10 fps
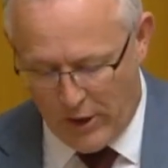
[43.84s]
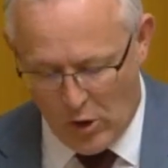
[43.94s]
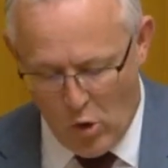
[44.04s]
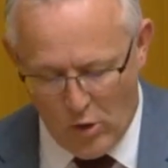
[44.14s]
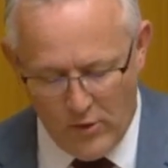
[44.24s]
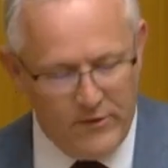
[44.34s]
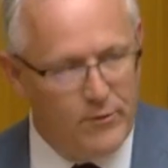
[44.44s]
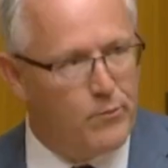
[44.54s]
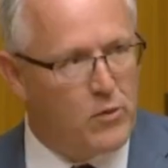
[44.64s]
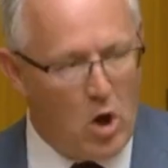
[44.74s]
AUKUS,
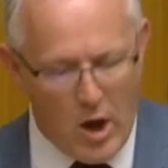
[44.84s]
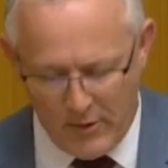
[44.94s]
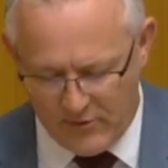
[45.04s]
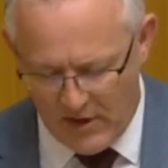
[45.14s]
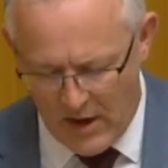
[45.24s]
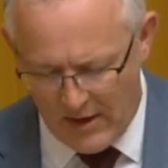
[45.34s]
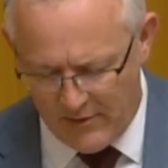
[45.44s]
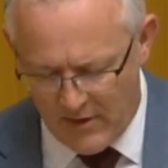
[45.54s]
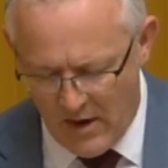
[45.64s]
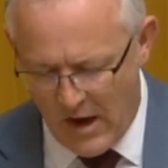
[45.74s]
climate
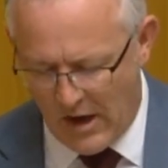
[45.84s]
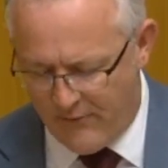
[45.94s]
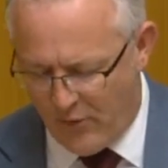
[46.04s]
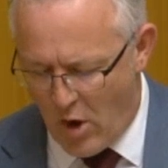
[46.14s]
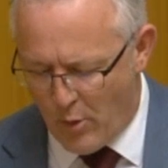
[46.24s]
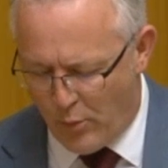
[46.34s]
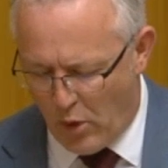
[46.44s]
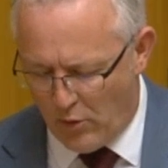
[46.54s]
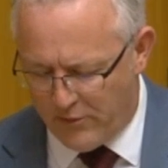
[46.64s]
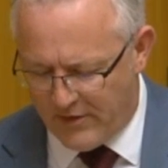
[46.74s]
change and environment
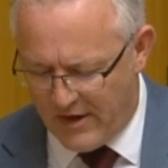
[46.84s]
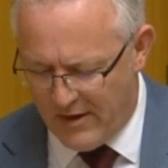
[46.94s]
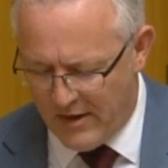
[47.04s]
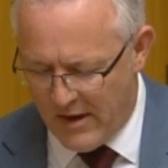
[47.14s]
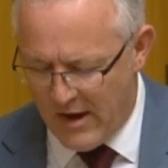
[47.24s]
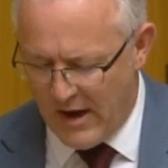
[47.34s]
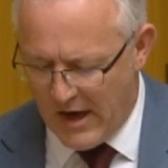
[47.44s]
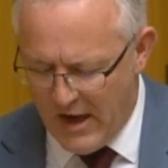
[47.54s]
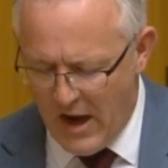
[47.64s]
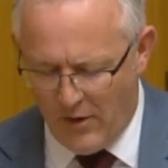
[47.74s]
policy,
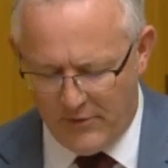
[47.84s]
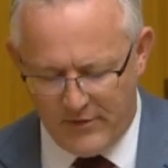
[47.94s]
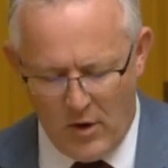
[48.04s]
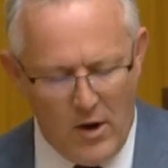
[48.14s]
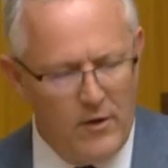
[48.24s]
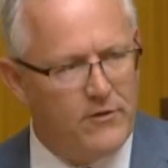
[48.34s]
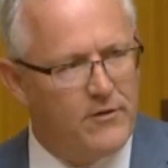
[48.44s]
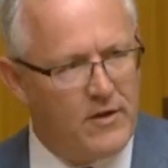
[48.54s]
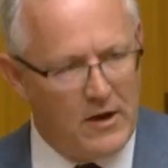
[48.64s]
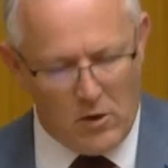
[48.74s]
in-house science,
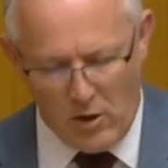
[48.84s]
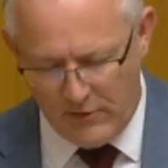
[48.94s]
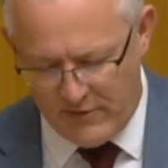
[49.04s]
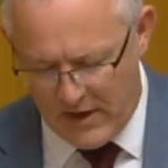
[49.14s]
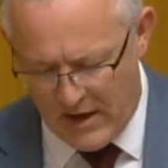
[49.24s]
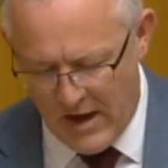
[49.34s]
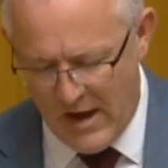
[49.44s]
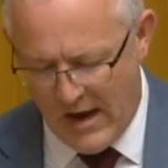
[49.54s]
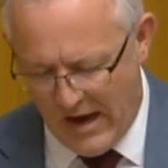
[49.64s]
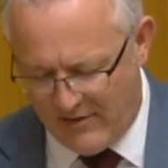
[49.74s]
technology,
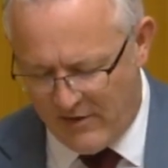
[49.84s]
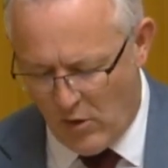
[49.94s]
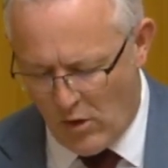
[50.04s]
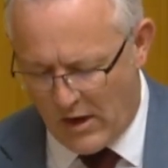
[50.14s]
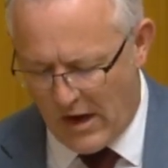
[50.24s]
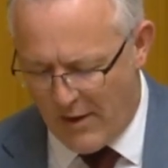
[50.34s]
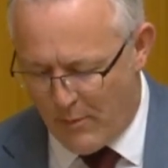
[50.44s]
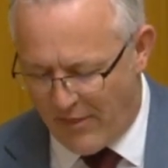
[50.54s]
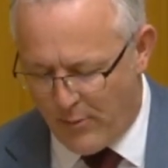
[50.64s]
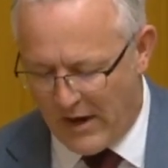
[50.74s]
engineering and
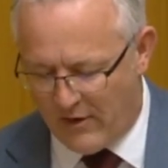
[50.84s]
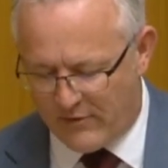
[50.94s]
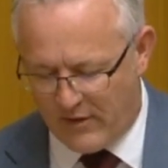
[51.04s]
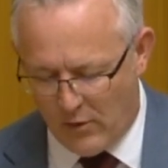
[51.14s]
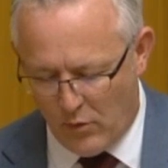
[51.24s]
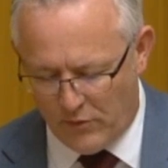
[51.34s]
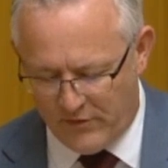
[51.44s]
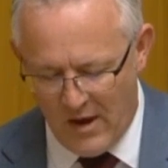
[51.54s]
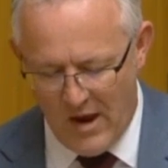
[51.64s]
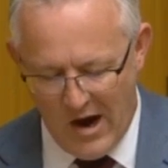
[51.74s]
mathematics skills
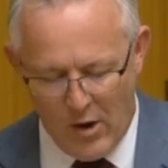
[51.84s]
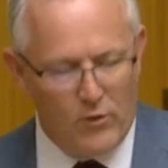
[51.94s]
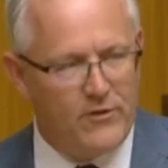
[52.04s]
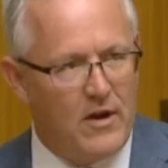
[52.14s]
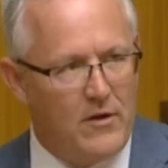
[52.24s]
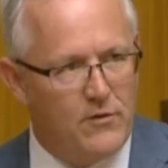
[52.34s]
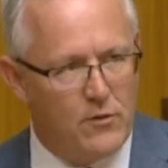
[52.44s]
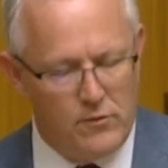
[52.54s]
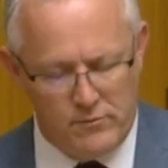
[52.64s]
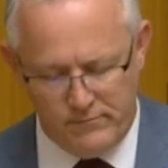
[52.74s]
are essential.